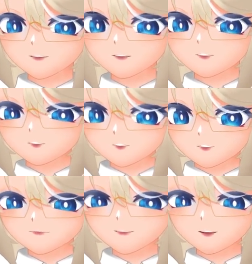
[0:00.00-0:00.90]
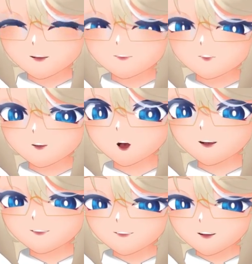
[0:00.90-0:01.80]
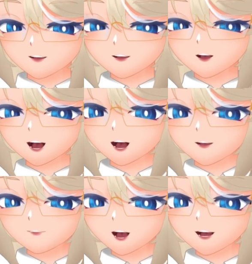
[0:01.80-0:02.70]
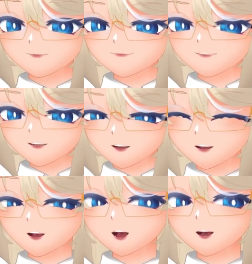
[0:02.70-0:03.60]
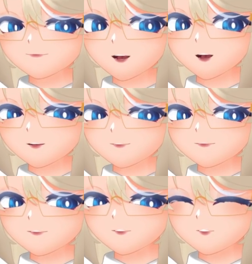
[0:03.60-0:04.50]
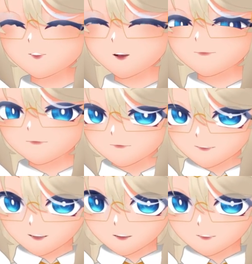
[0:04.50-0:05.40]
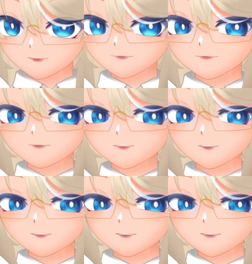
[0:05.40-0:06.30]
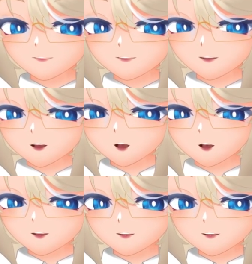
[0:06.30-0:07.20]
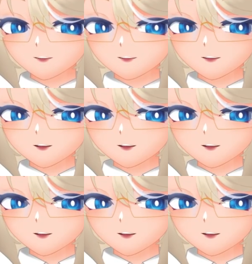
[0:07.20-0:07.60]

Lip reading: it should be an extra cost. However, apparently some riggers are